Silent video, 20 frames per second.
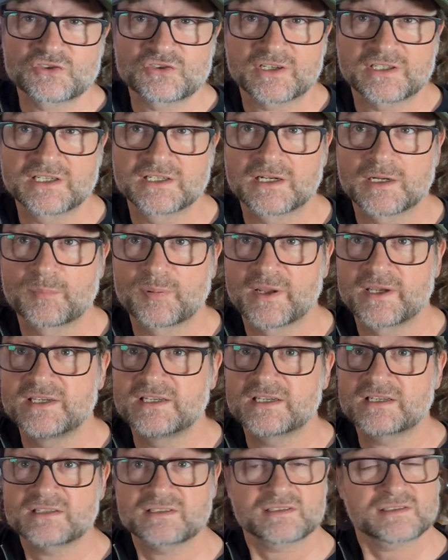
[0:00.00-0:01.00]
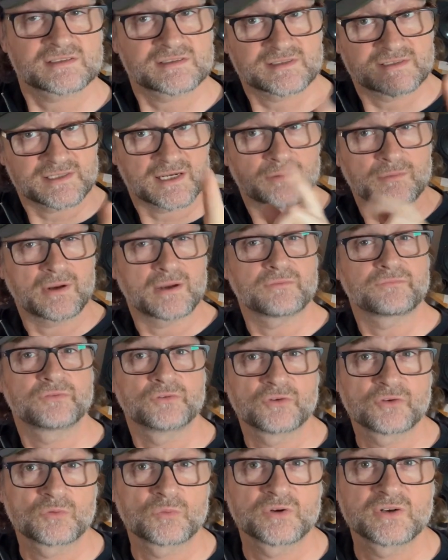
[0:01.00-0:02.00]
track I'm going to play you. Stick around for
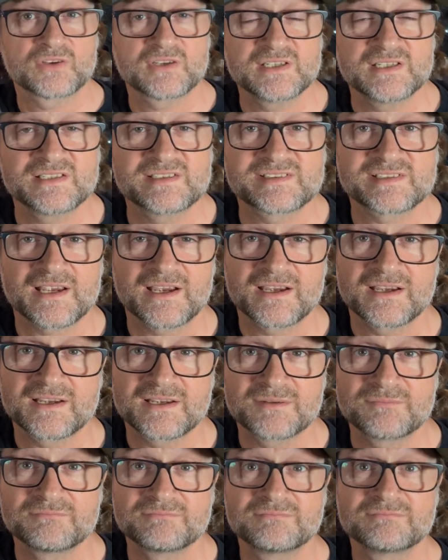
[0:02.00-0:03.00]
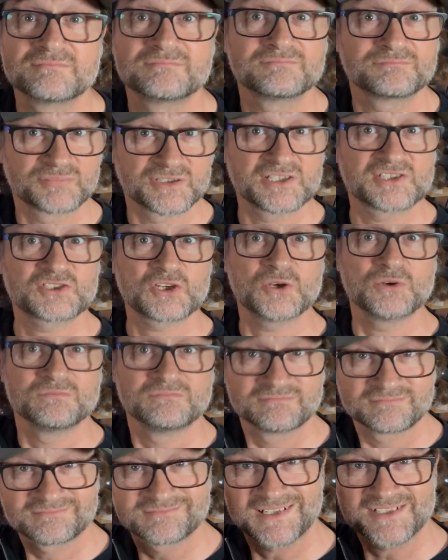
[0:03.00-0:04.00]
another one of these pretty soon.
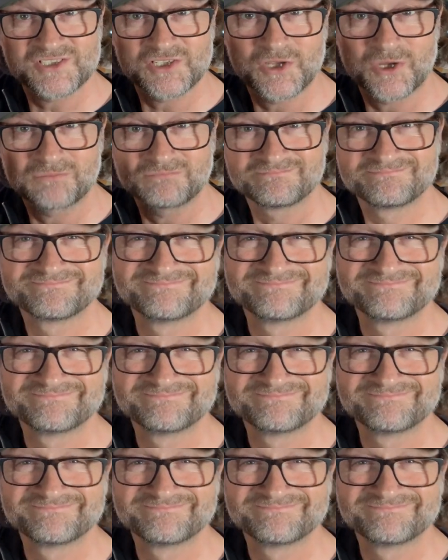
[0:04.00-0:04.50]
Thanks a lot.